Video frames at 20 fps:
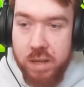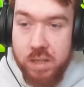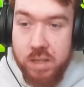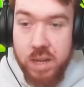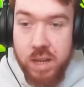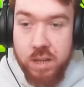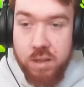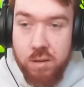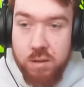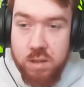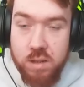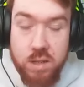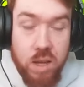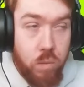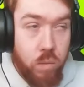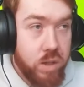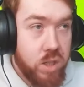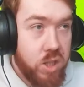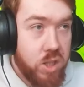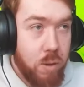tier 2 and tier
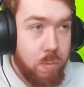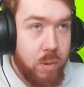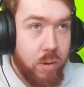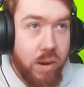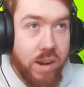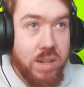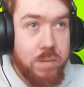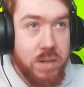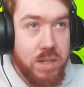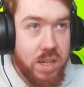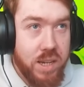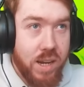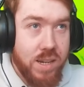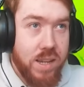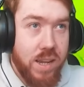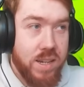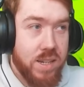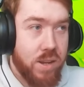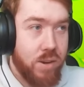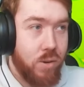1 should be alright, especially against
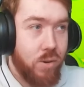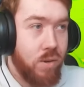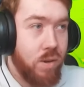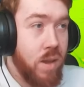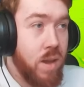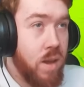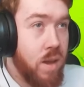Escanor.